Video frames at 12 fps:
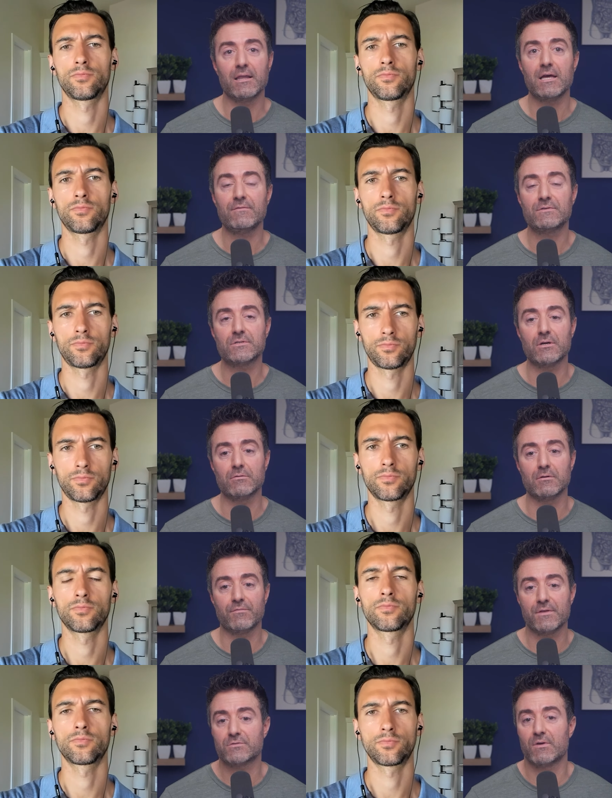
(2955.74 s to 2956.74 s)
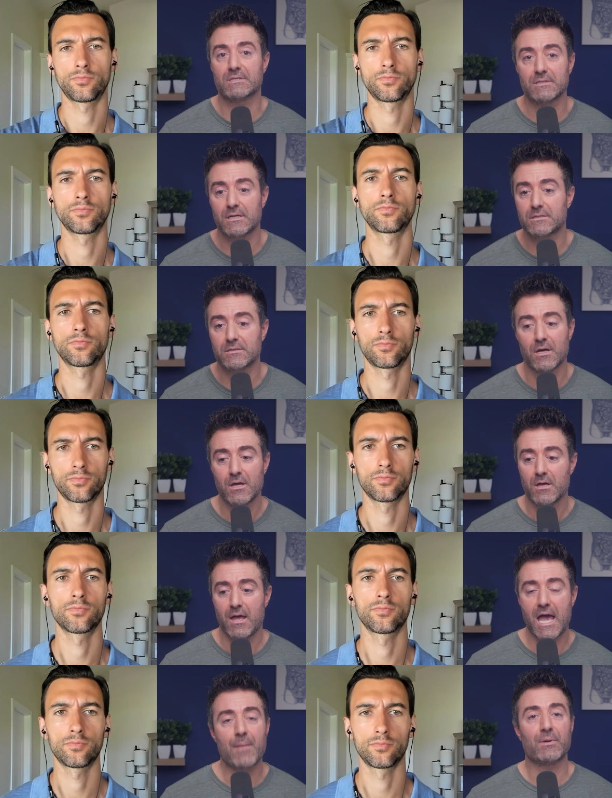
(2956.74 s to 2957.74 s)
Speaker 1: life. So if this resonates,
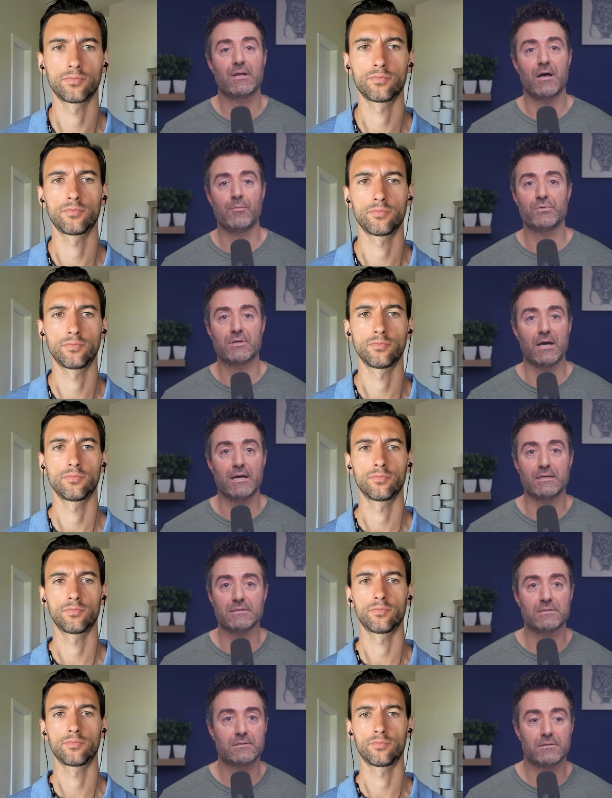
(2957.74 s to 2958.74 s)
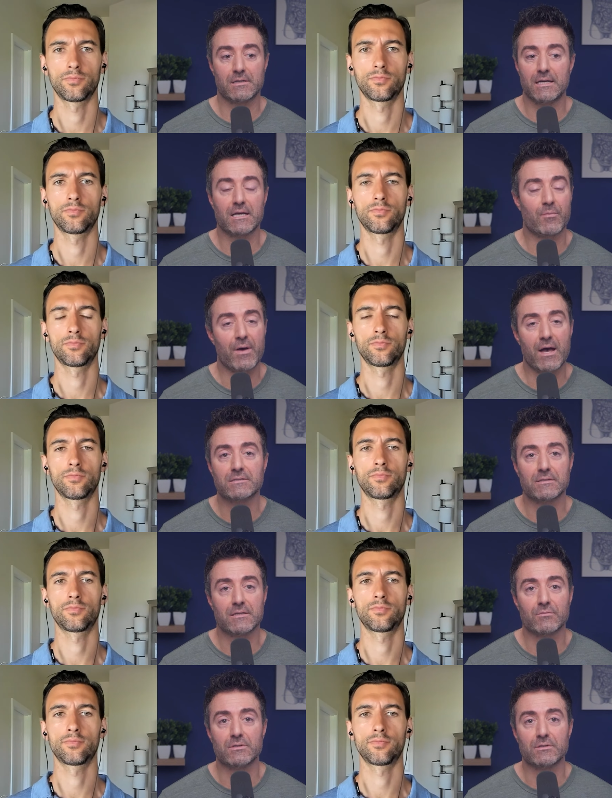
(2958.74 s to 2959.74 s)
happy to help you guys in any capacity
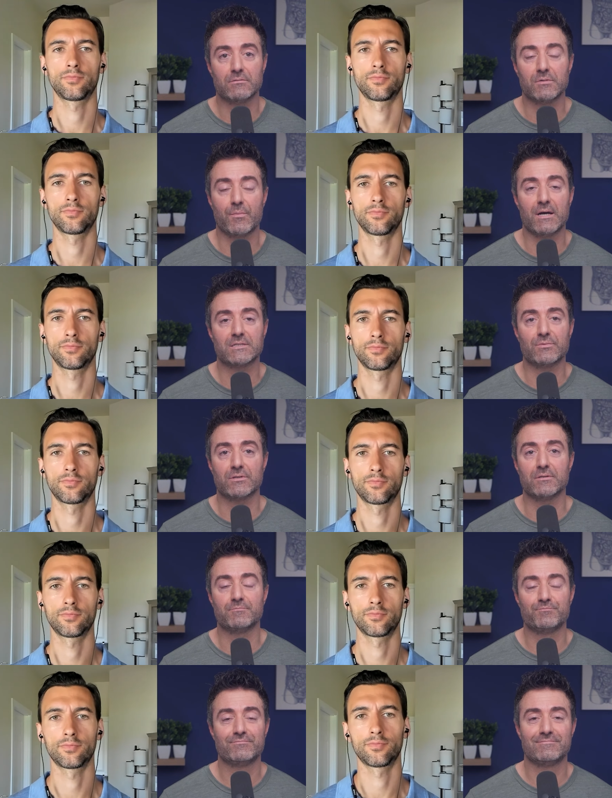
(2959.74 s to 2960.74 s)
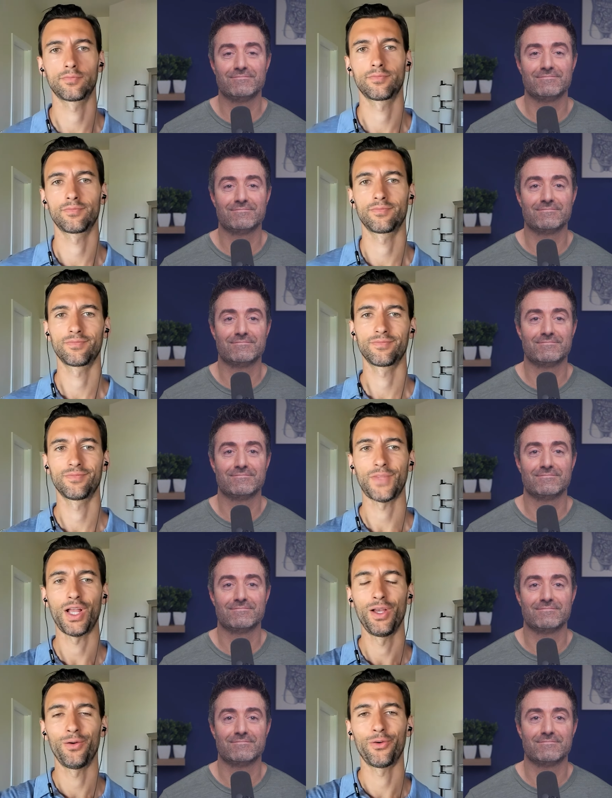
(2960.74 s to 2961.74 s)
that we we possibly could.
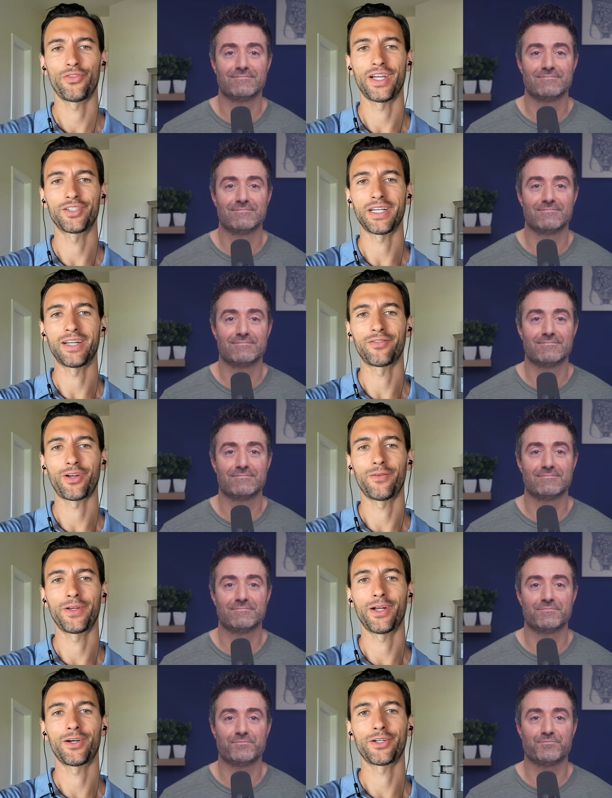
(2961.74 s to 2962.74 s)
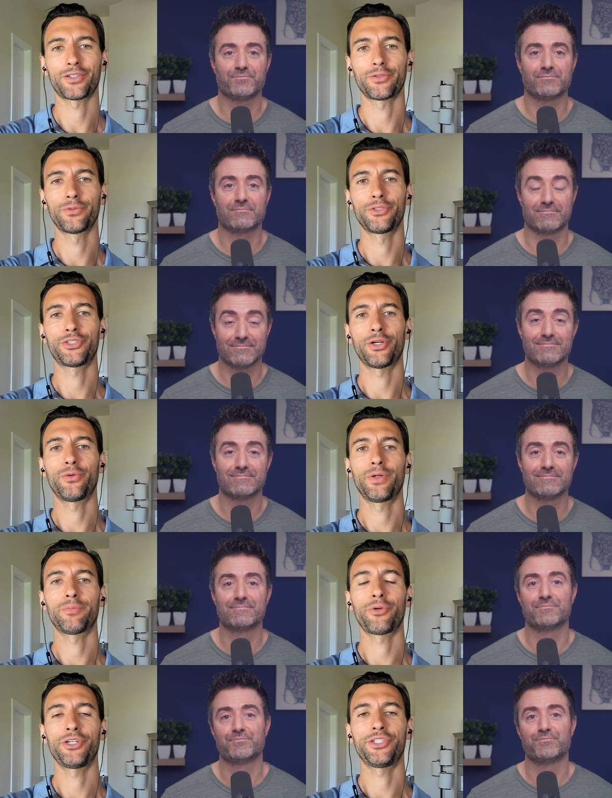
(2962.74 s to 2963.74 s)
Speaker 2: Well, thanks again for coming on, Dr. Ruscio. We
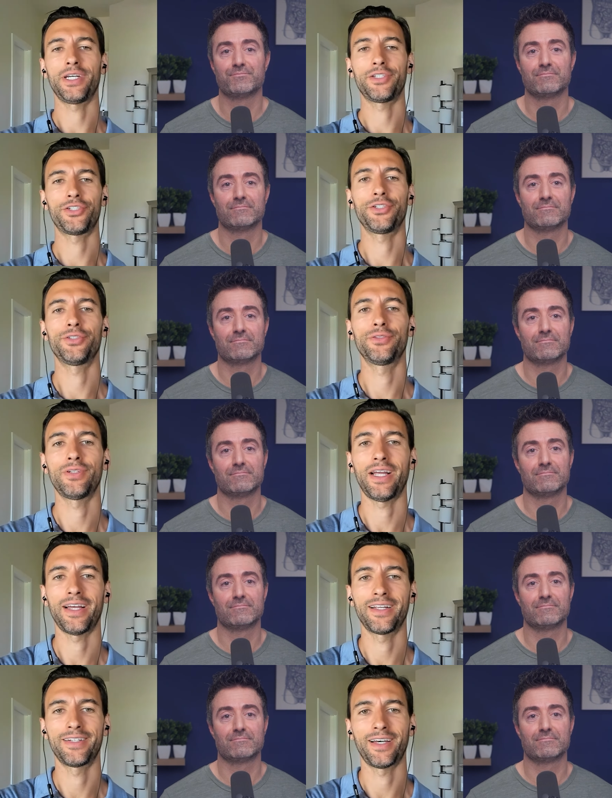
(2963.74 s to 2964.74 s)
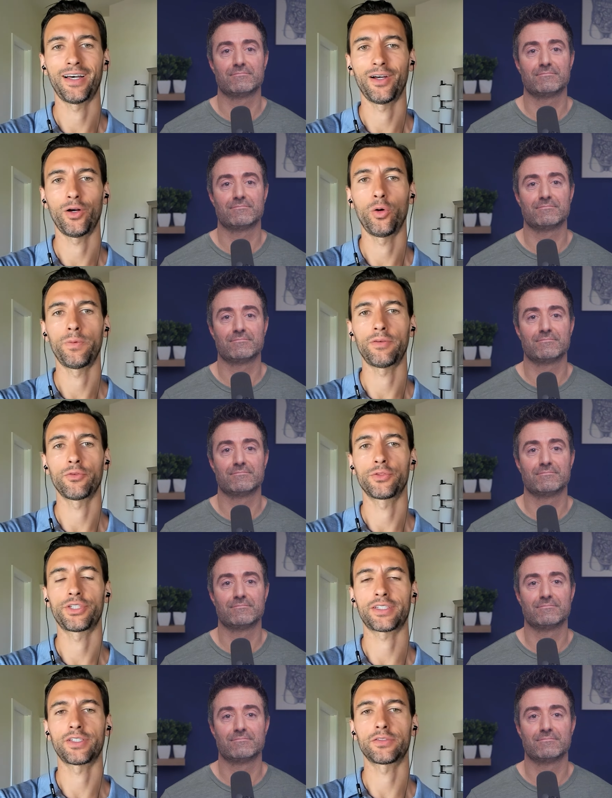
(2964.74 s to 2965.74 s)
appreciate you, and I uh, hope everyone
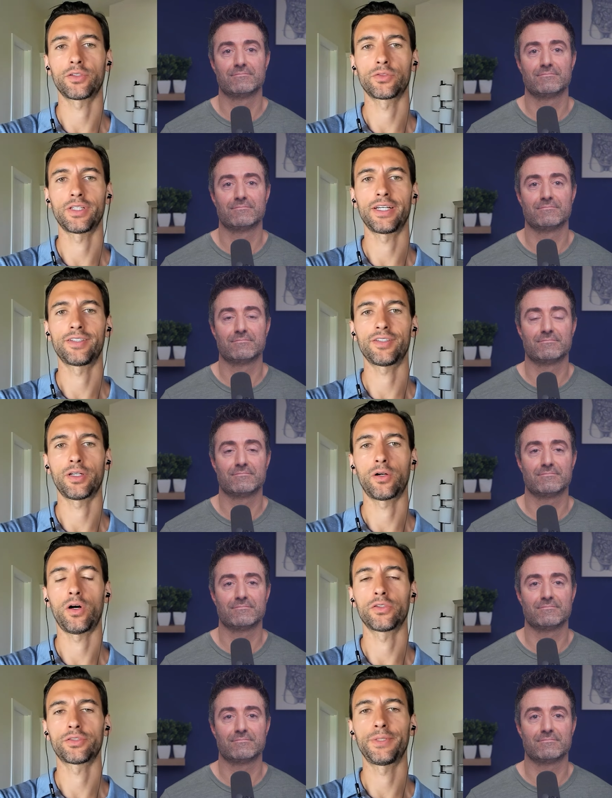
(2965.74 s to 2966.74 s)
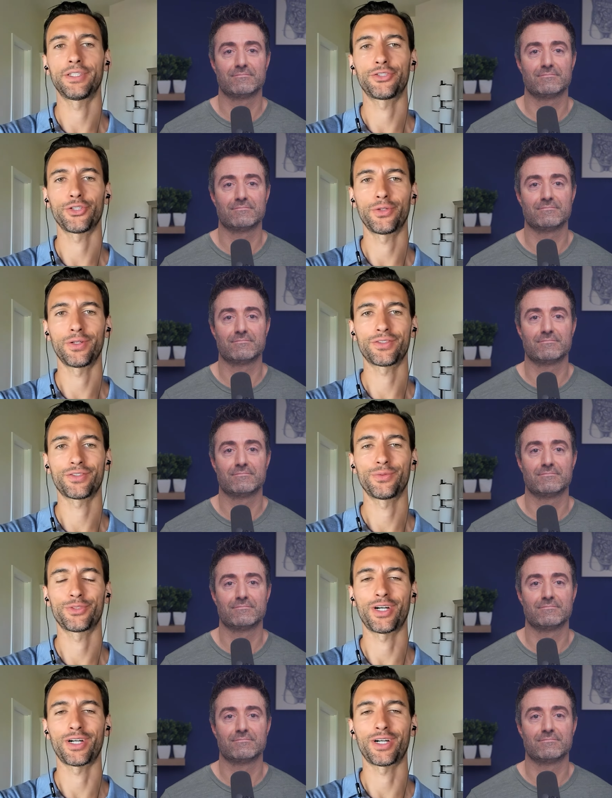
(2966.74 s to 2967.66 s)
checks out those links. That'll also be in the show notes. We'll